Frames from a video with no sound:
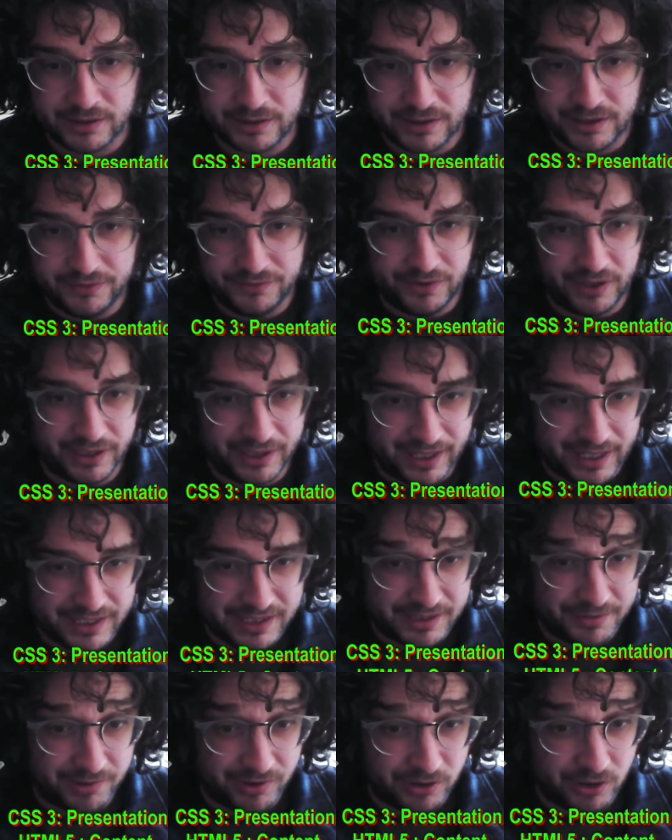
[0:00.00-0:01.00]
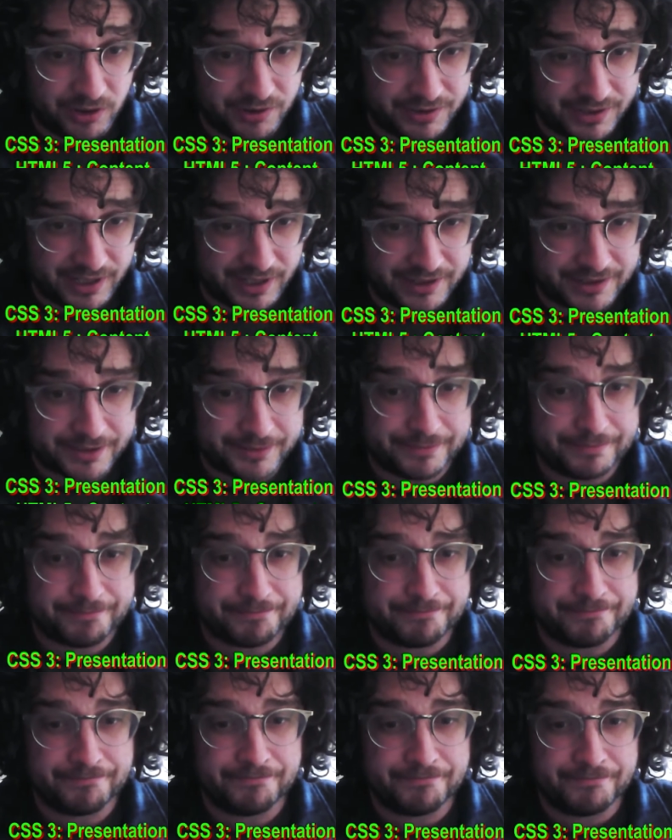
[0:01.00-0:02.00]
defining HTML content
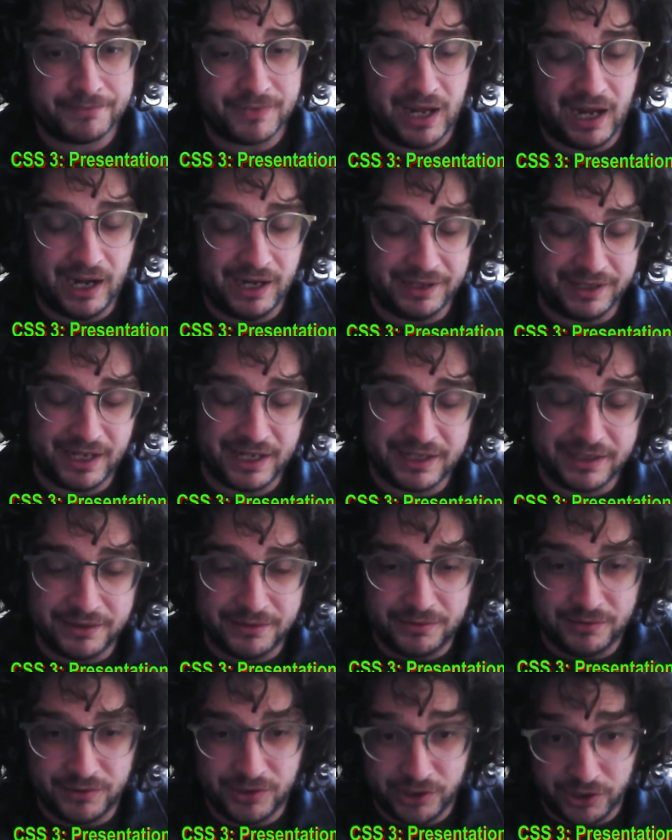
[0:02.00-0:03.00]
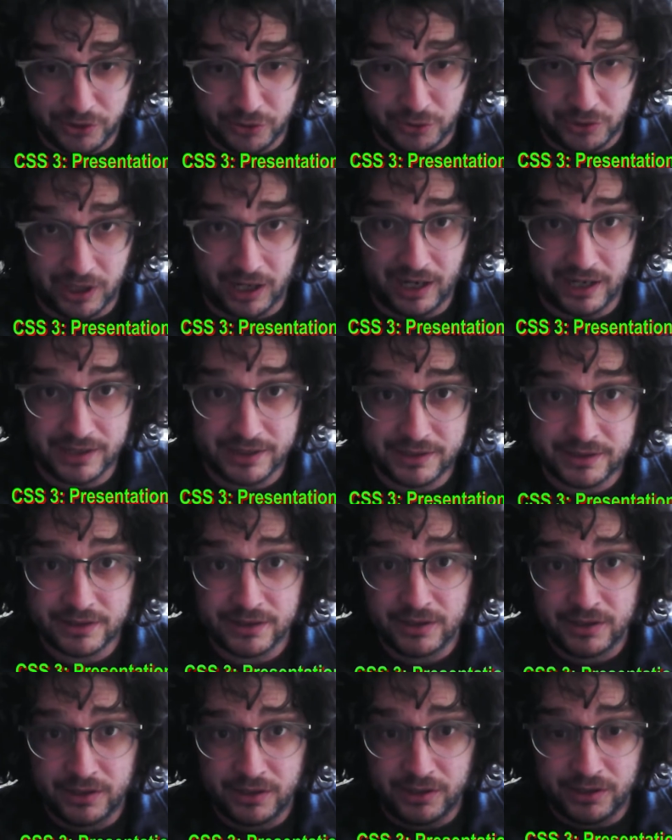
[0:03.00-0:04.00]
and getting you guys
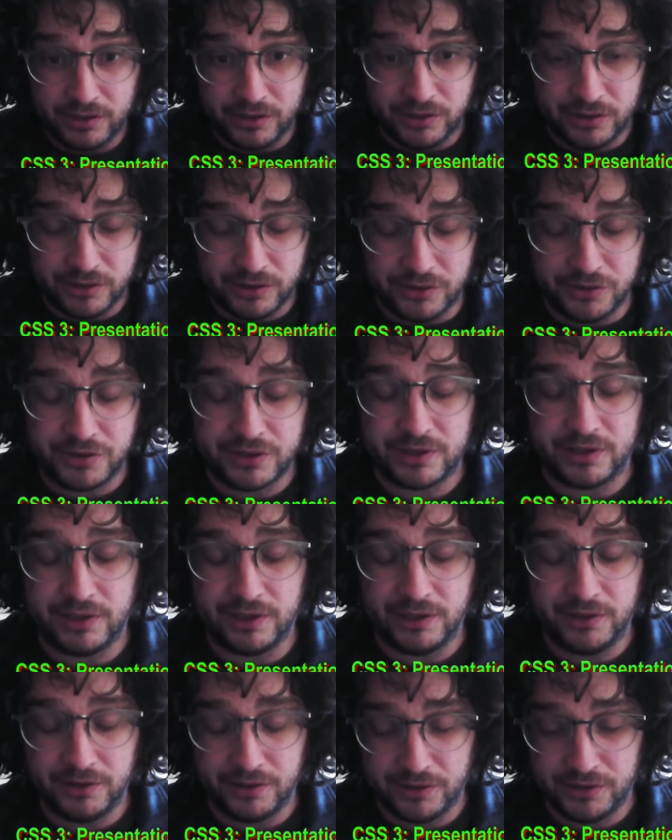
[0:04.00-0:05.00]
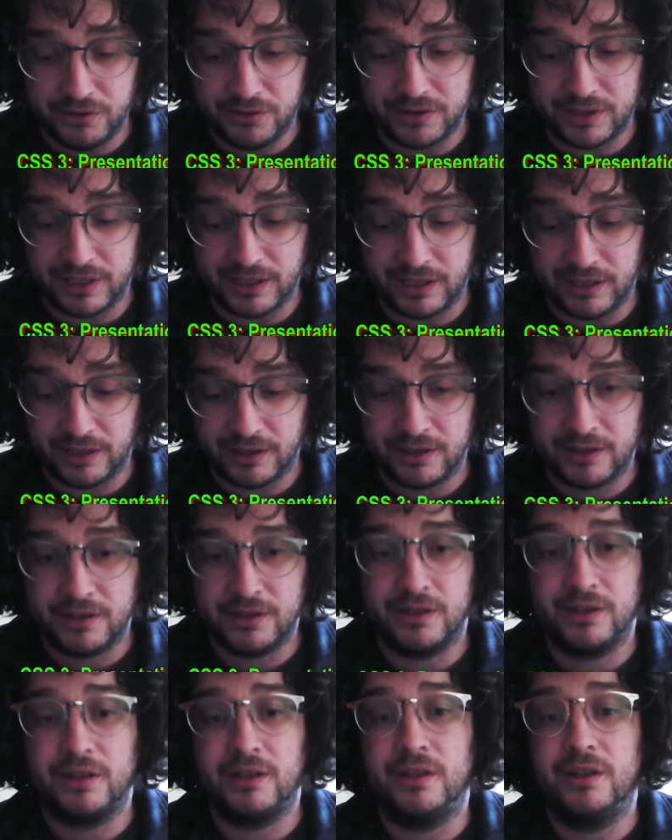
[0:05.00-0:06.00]
used to using
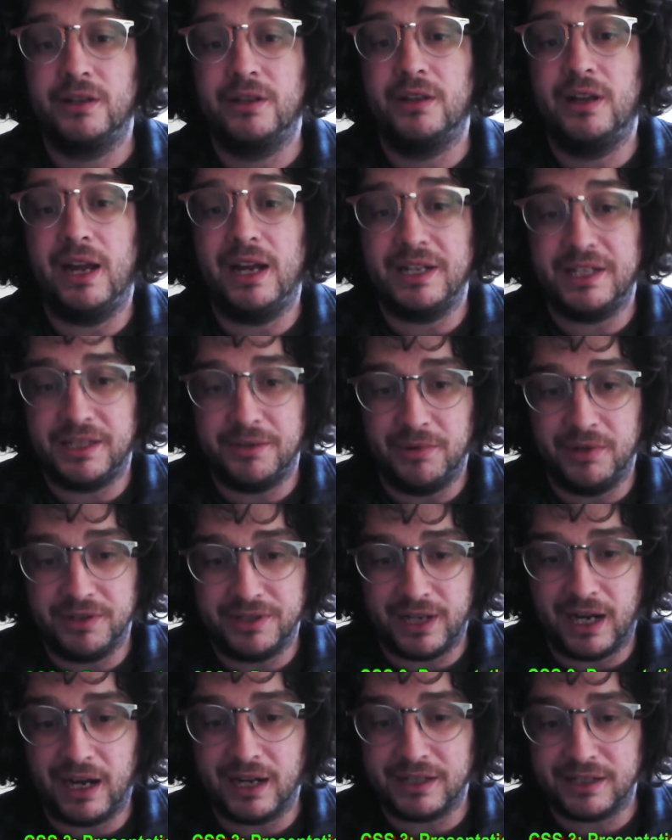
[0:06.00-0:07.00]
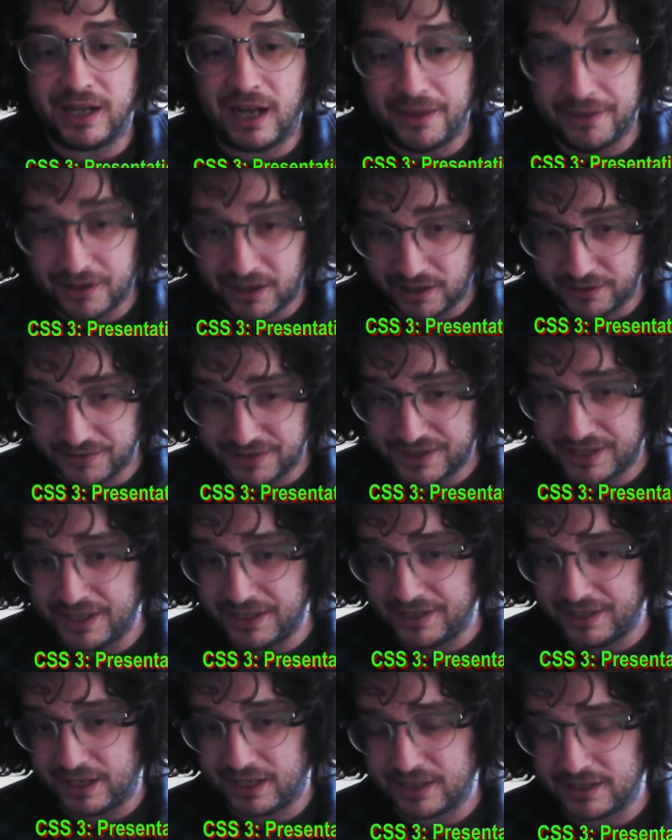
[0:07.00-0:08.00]
HTML tags and the kind of
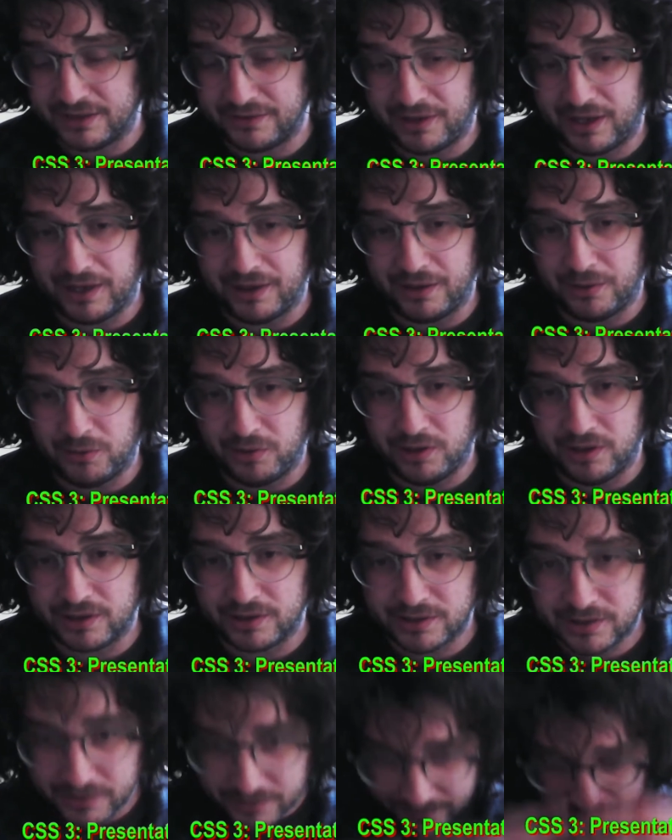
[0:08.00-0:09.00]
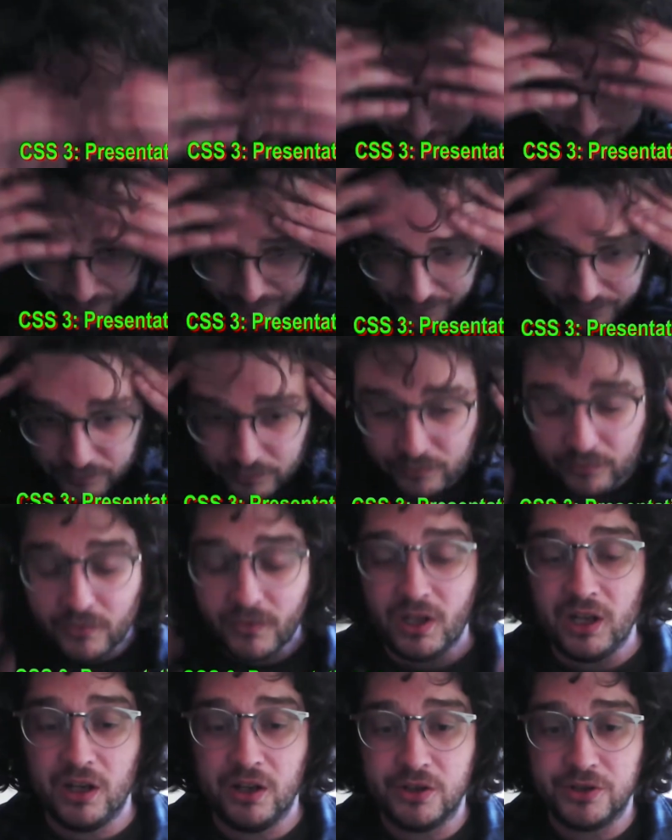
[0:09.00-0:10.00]
syntax of how that works.
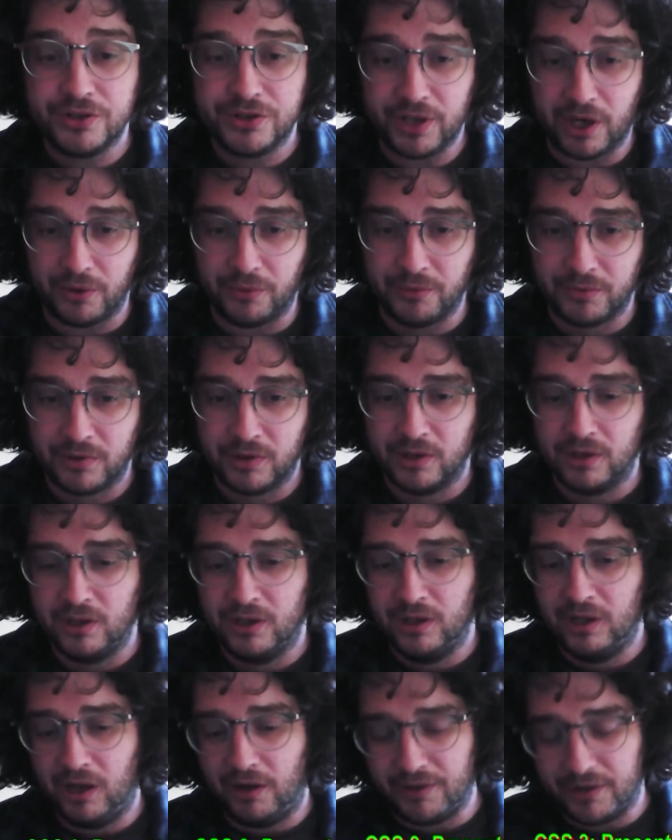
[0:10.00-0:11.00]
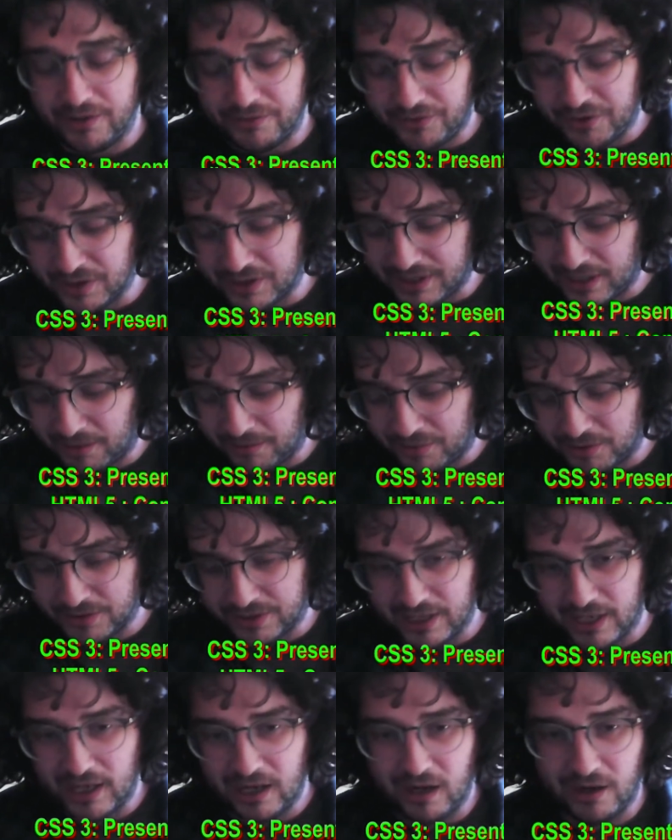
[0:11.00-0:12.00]
So, I've given a few examples
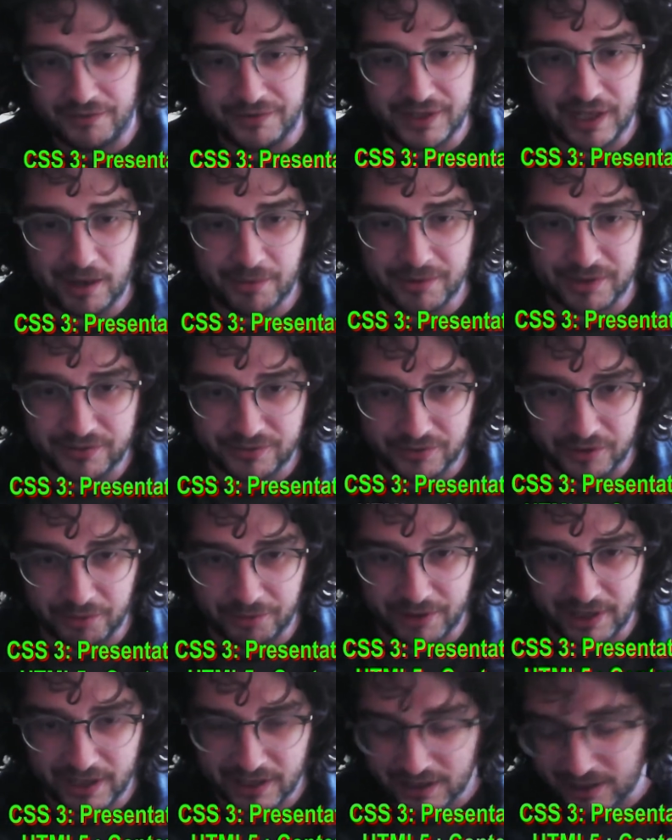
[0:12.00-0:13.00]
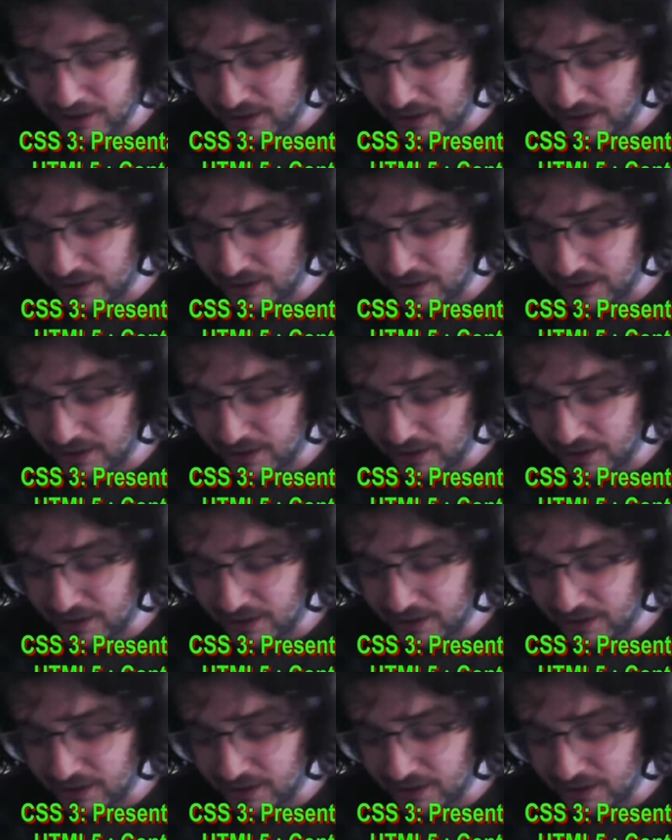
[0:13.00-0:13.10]
there, I've yabbered for a bit.